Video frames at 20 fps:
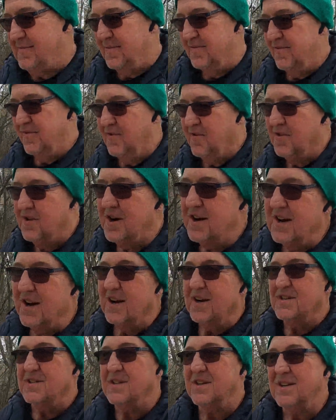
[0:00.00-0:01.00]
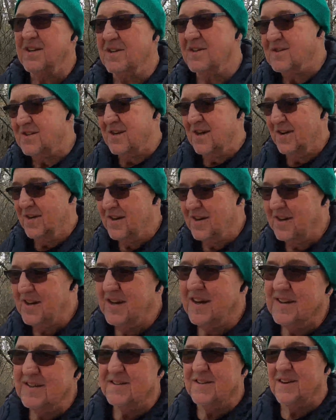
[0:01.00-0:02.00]
before he actually looks down,
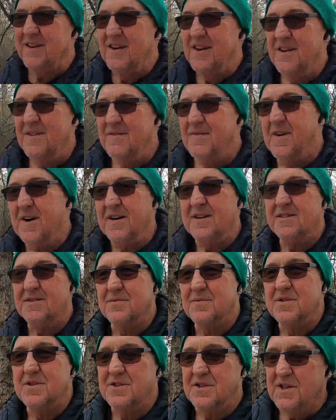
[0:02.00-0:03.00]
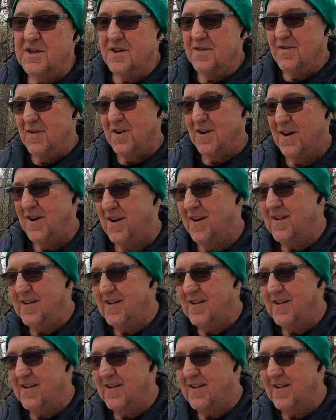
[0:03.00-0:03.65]
finds a receiver.